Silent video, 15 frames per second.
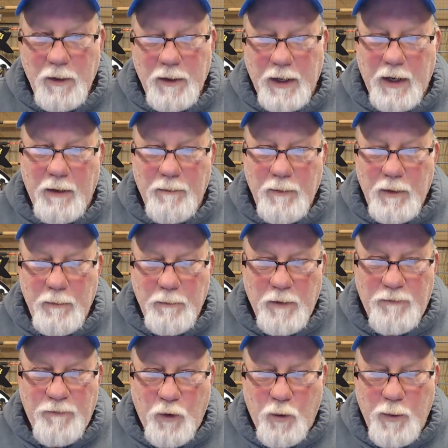Now,
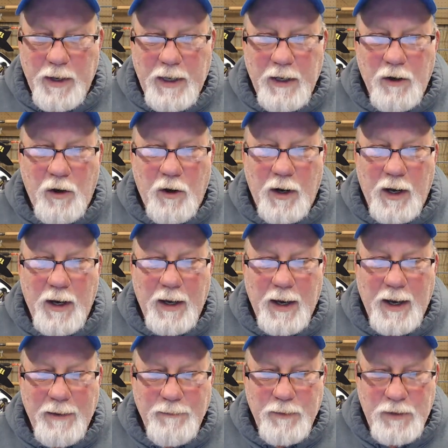before we get on,
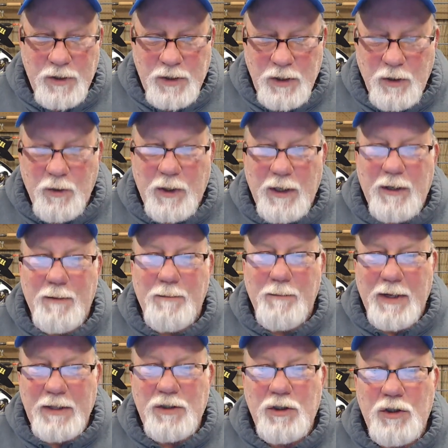I'm still getting
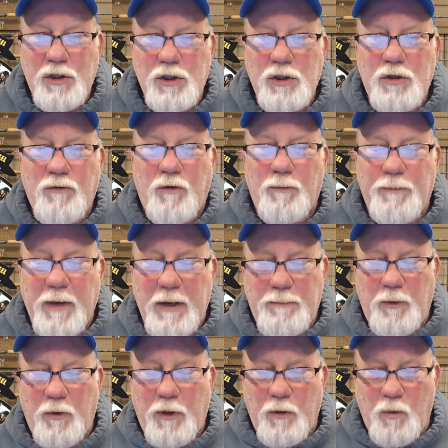messages for
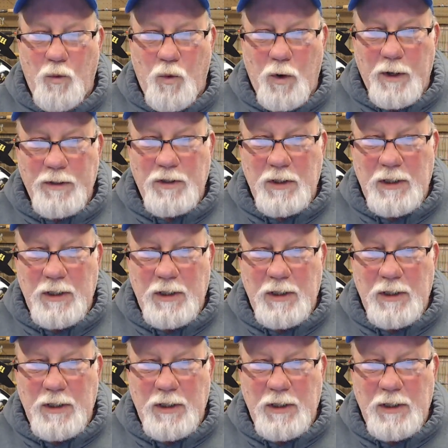people that wants